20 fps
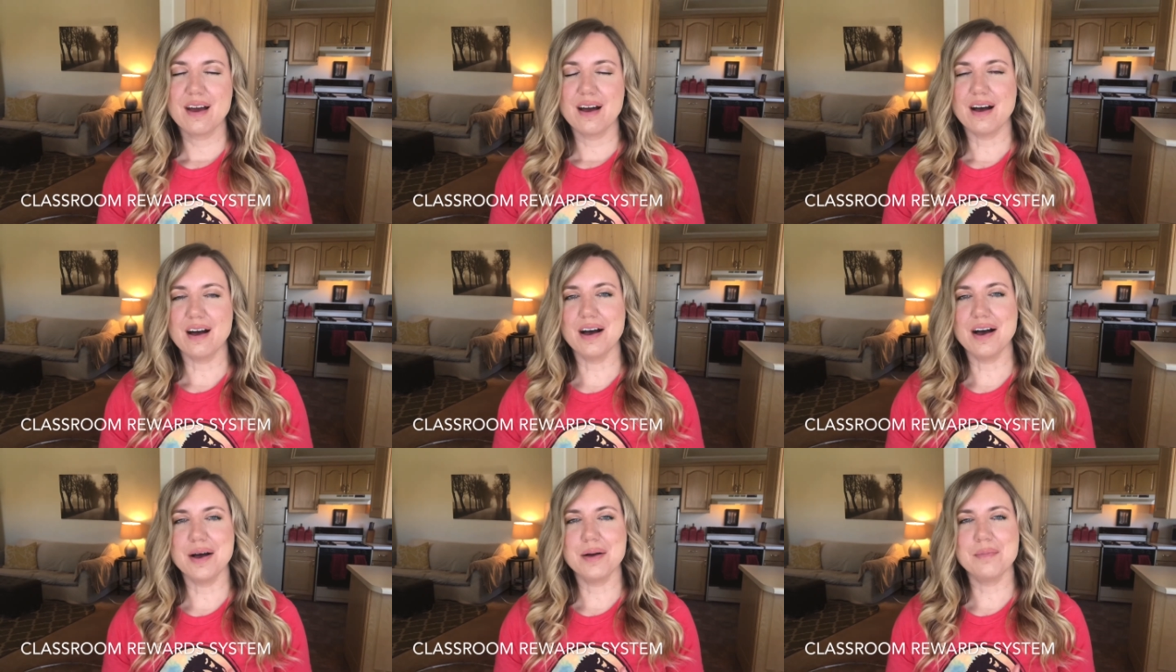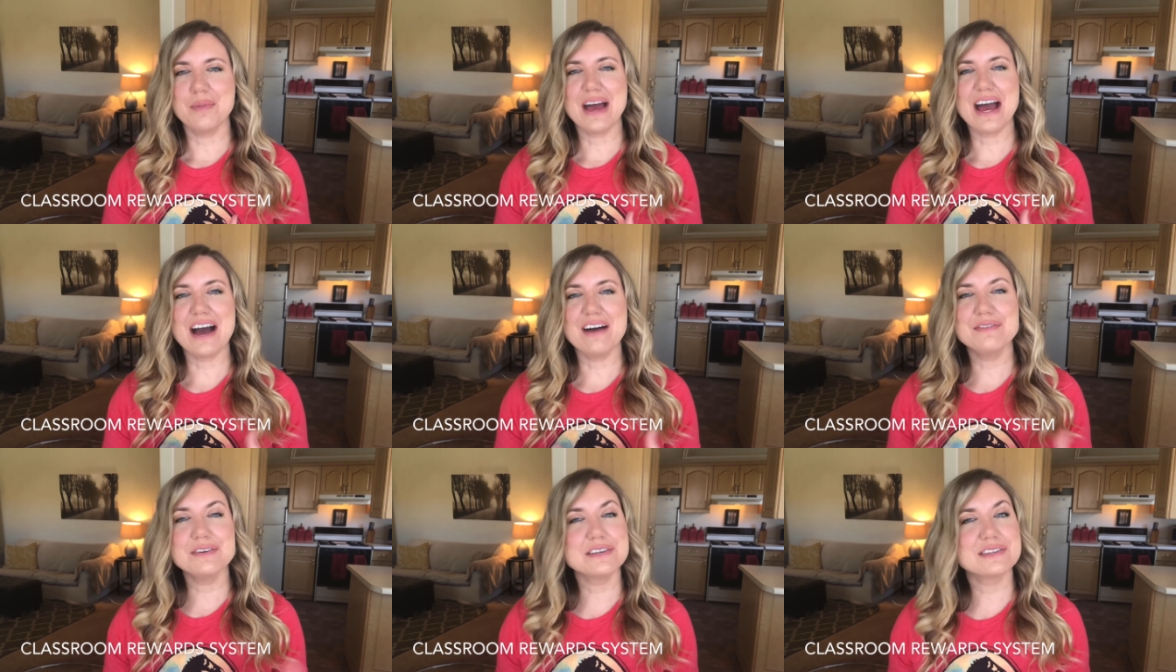
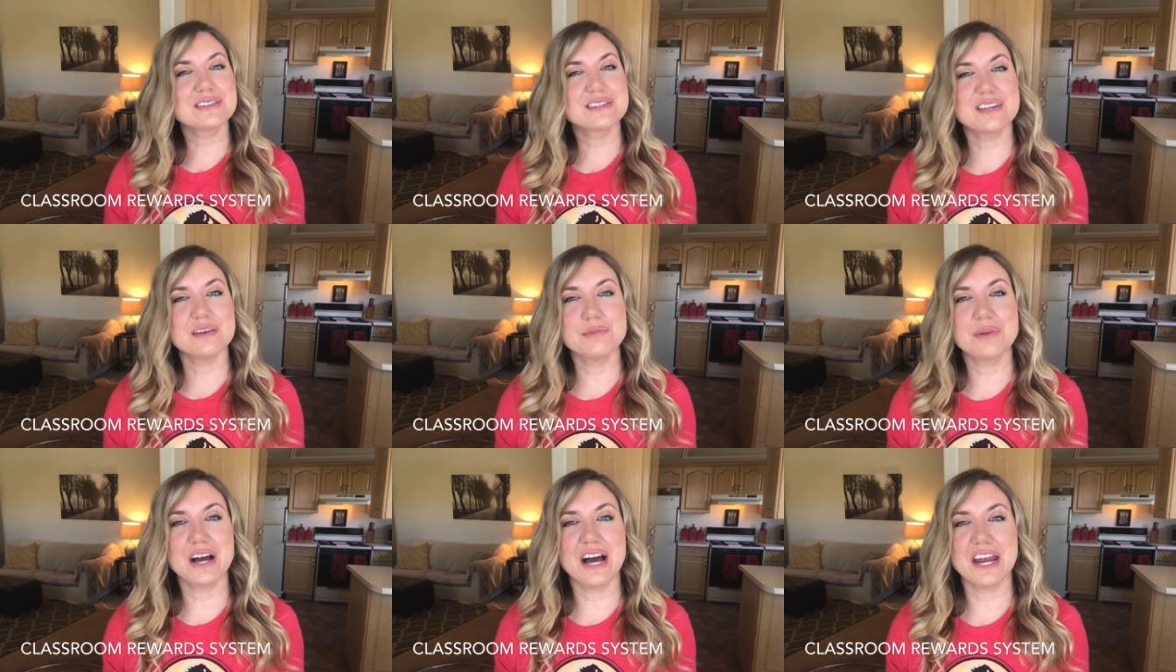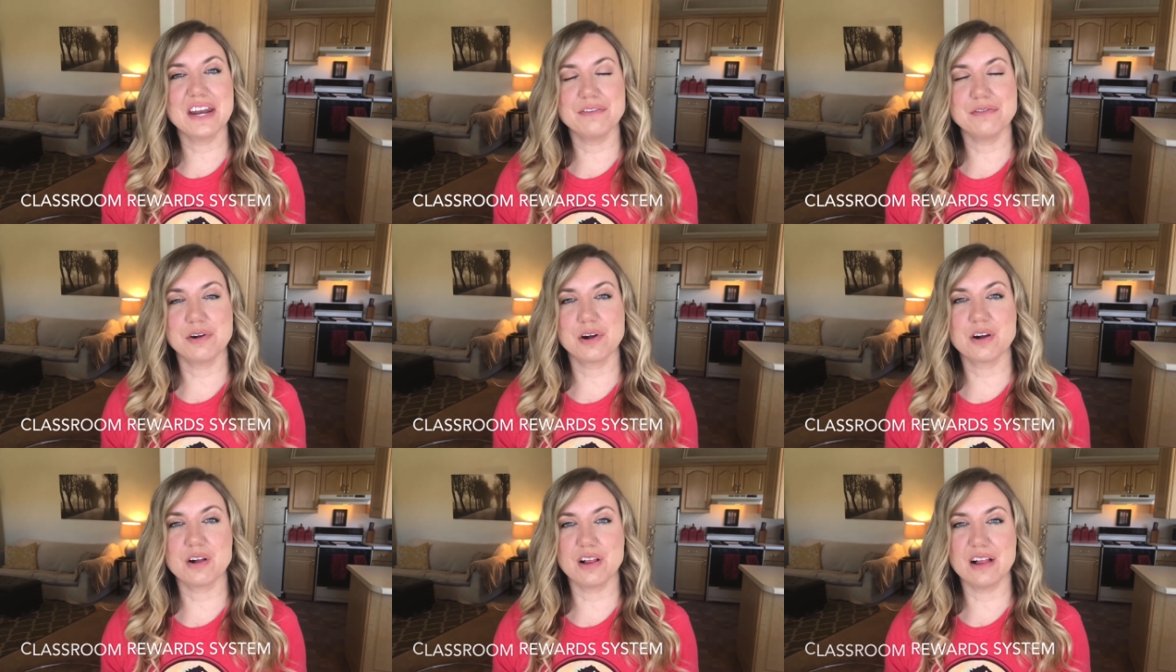having some kind of
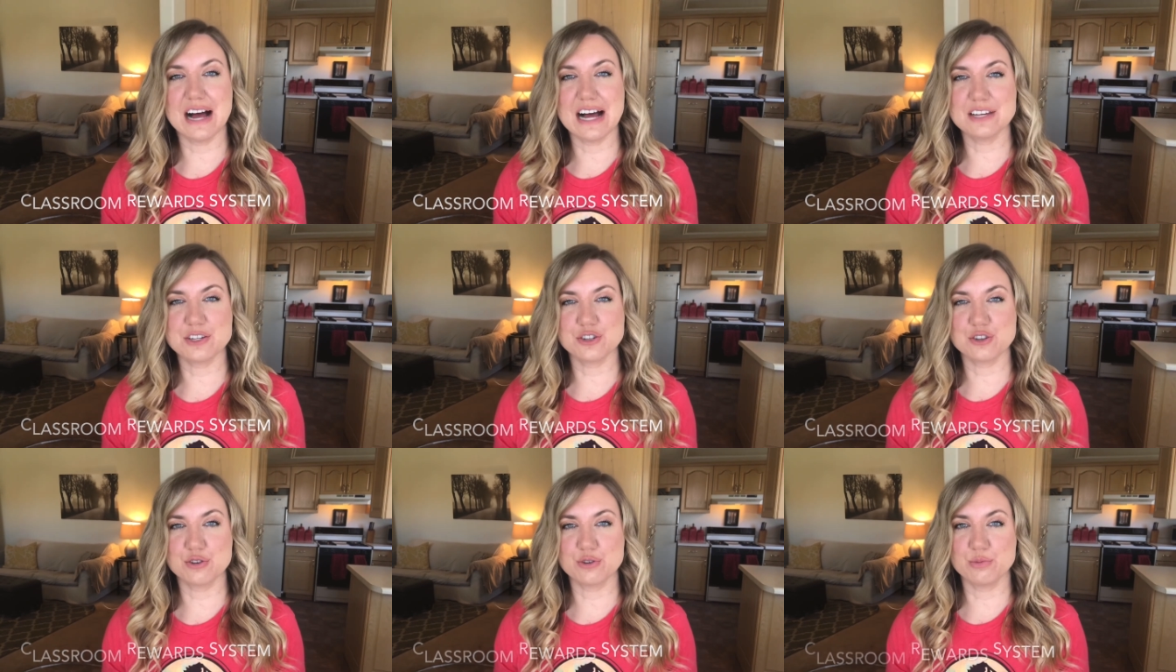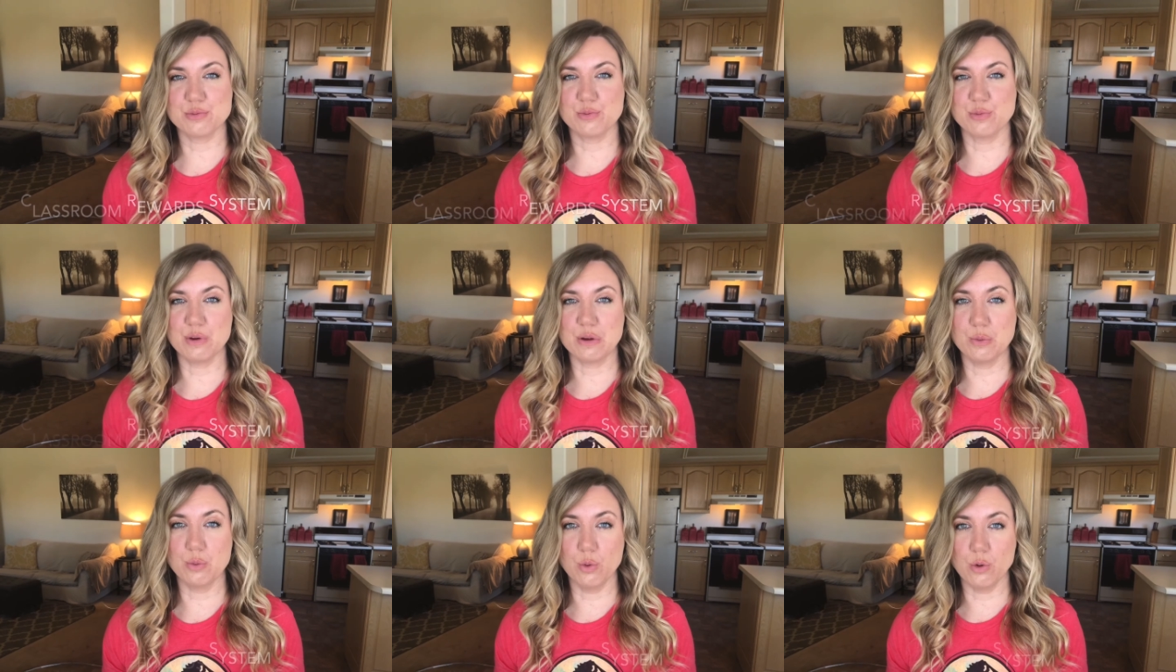a classroom
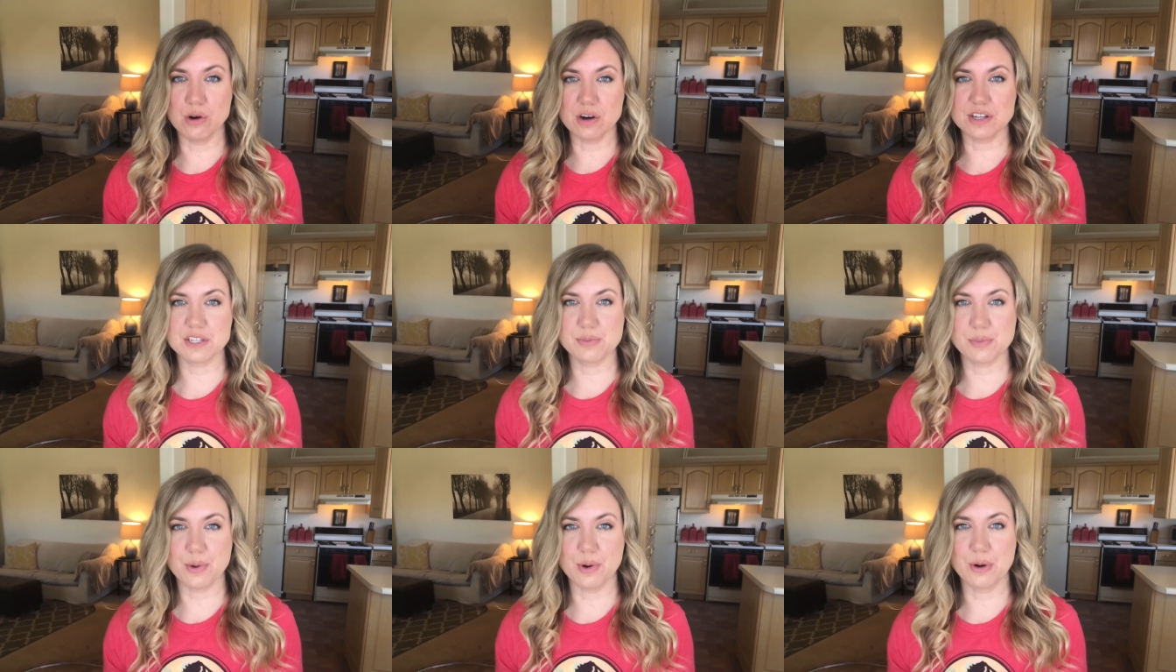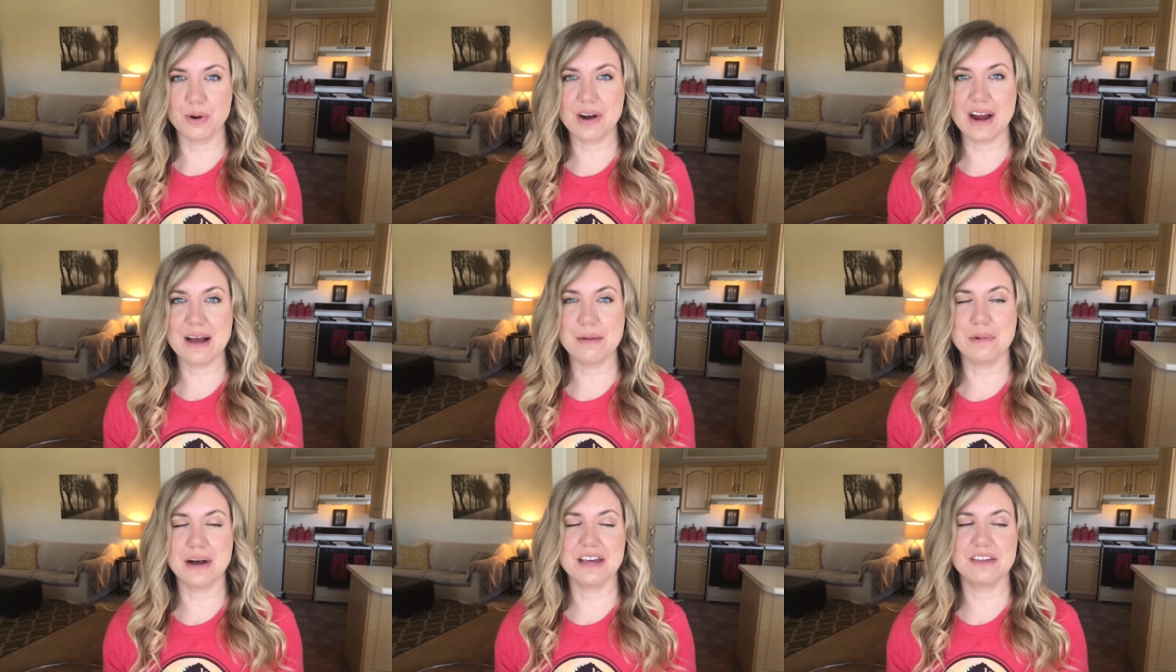rewards
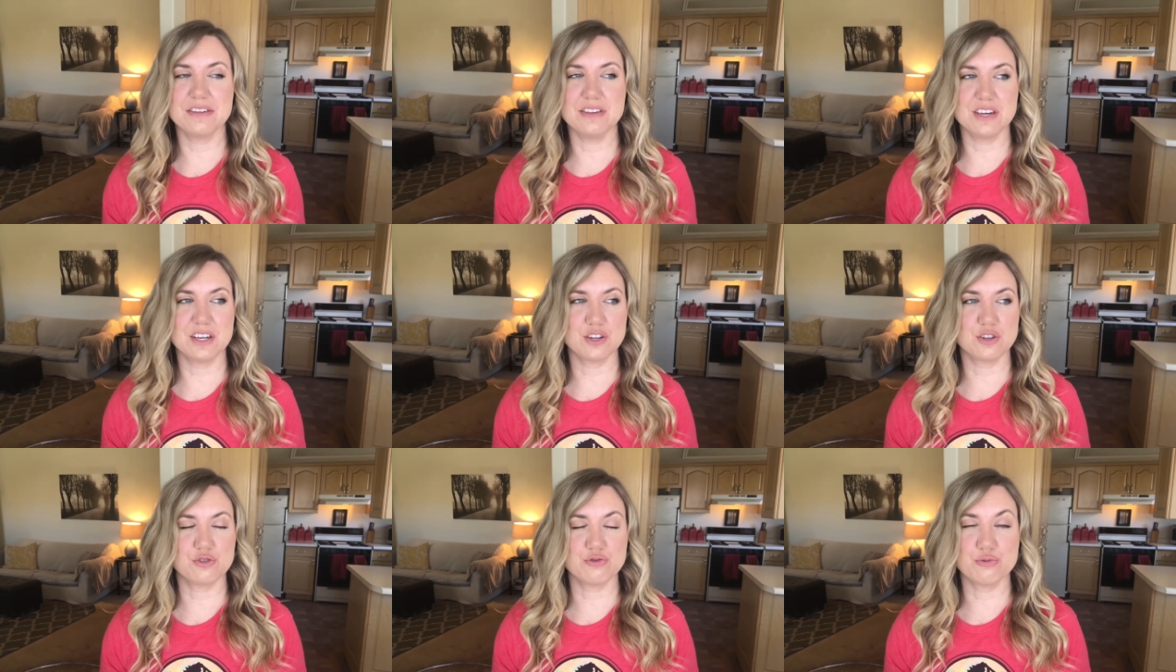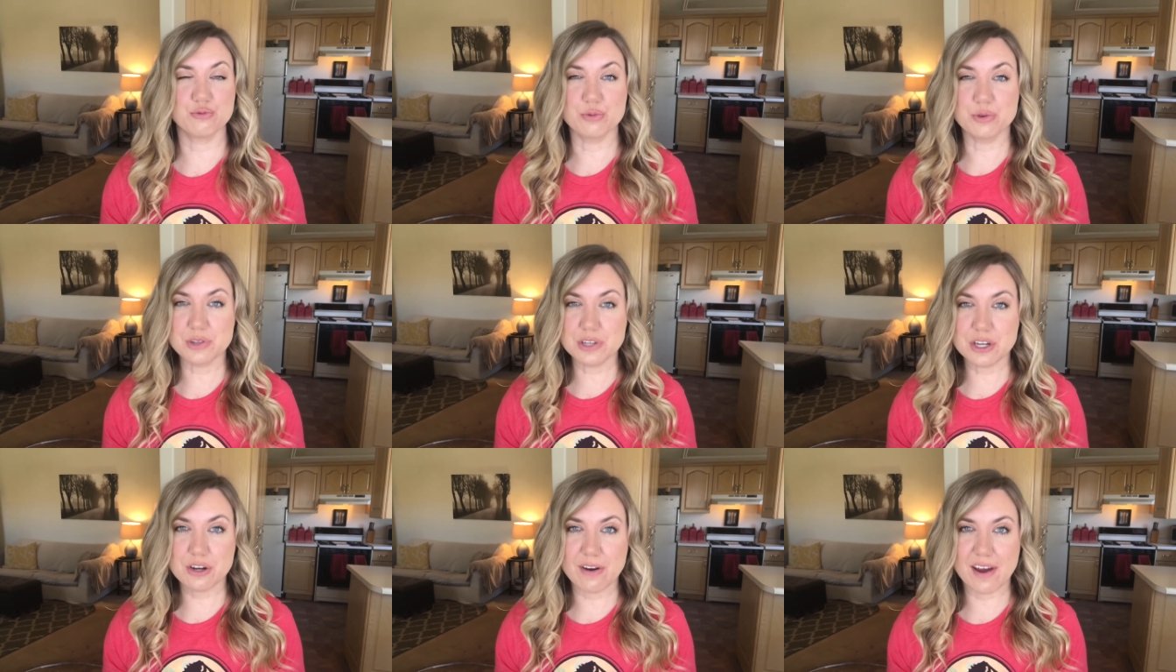program I think is
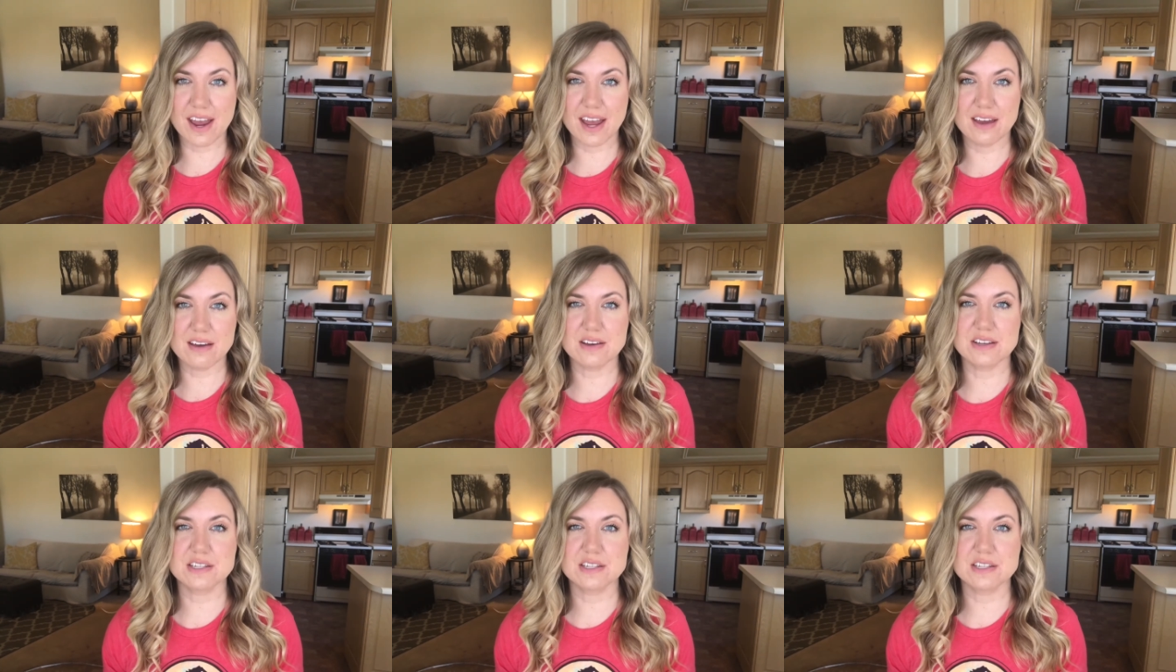really great,